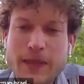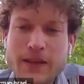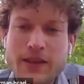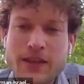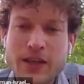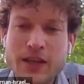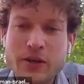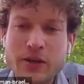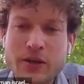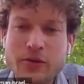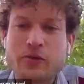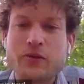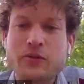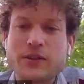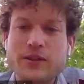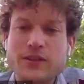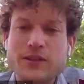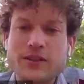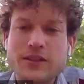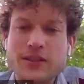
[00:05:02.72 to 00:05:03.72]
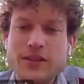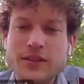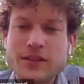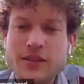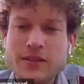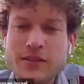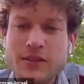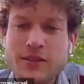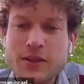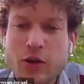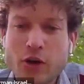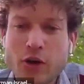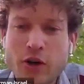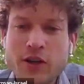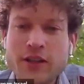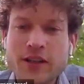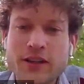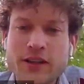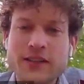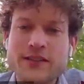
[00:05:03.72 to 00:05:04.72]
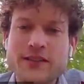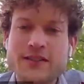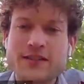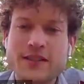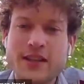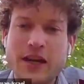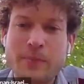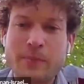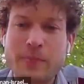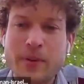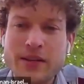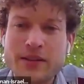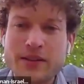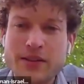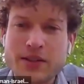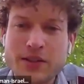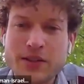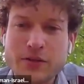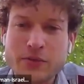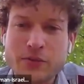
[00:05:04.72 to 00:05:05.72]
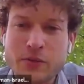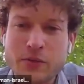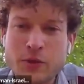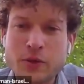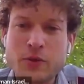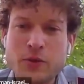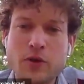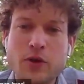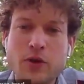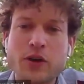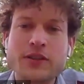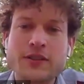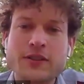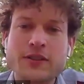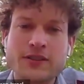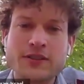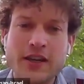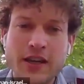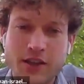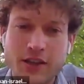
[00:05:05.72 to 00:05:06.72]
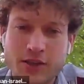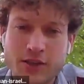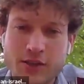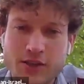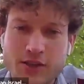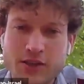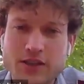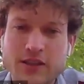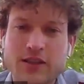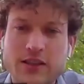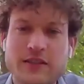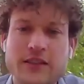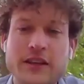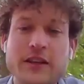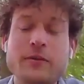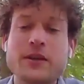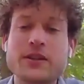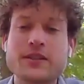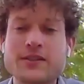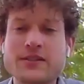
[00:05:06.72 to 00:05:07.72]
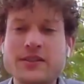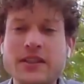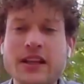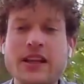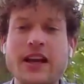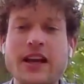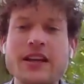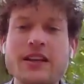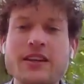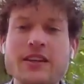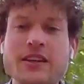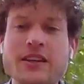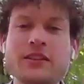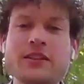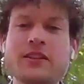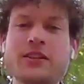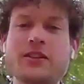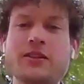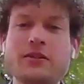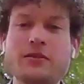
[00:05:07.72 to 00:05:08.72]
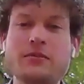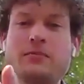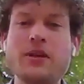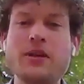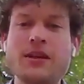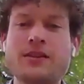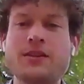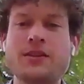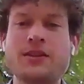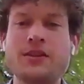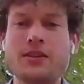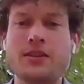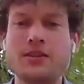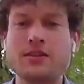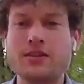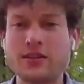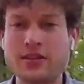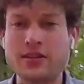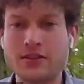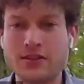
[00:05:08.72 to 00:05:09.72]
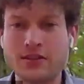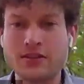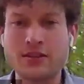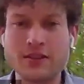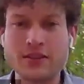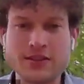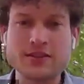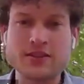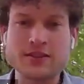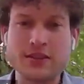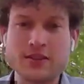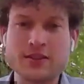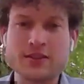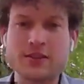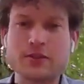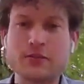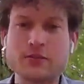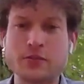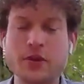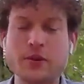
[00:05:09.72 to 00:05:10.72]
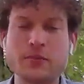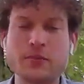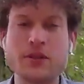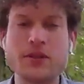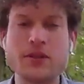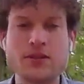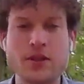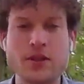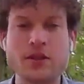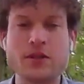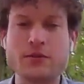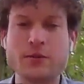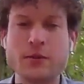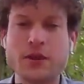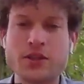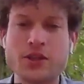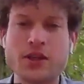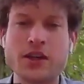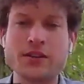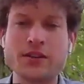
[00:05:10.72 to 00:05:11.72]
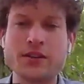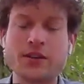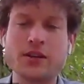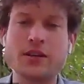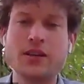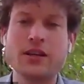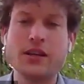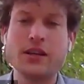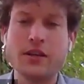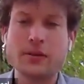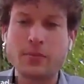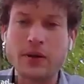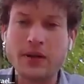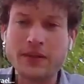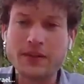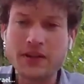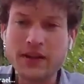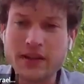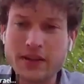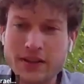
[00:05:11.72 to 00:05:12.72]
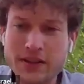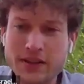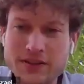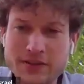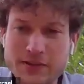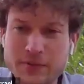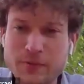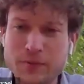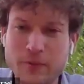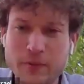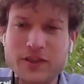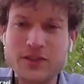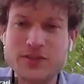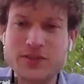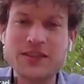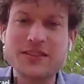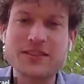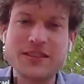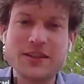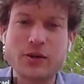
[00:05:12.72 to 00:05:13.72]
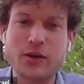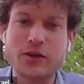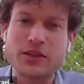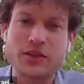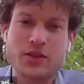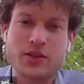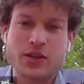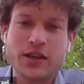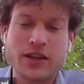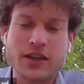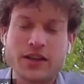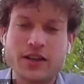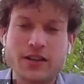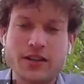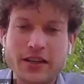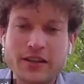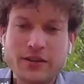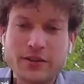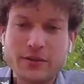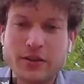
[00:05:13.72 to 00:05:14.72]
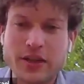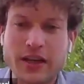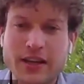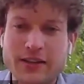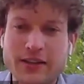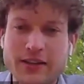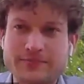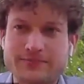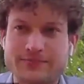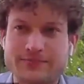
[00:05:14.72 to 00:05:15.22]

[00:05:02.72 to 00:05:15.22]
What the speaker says: give the audience a better view on the stage. They were still like in a meter distance from each other, but they were sitting on a chair, and I knew like